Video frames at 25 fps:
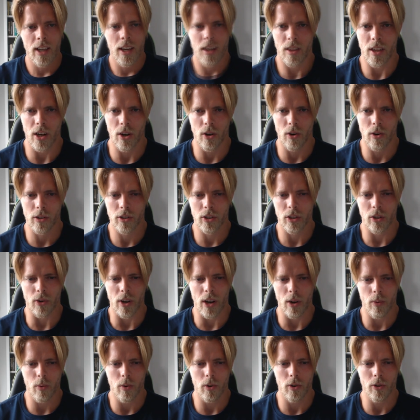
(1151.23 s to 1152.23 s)
Then also,
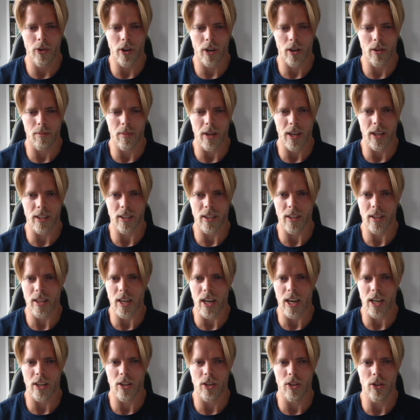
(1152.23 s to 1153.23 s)
I would recommend
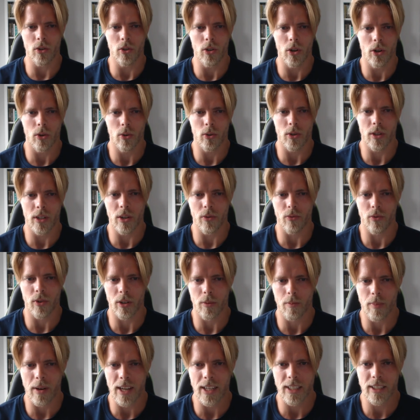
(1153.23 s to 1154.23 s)
that you go to
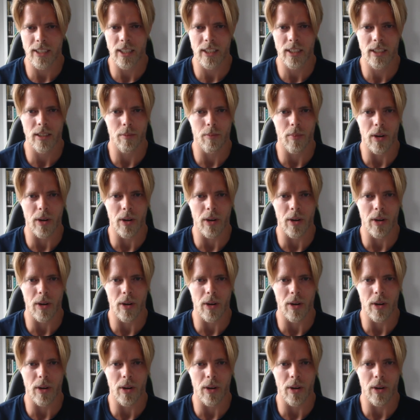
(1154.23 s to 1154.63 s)
different places,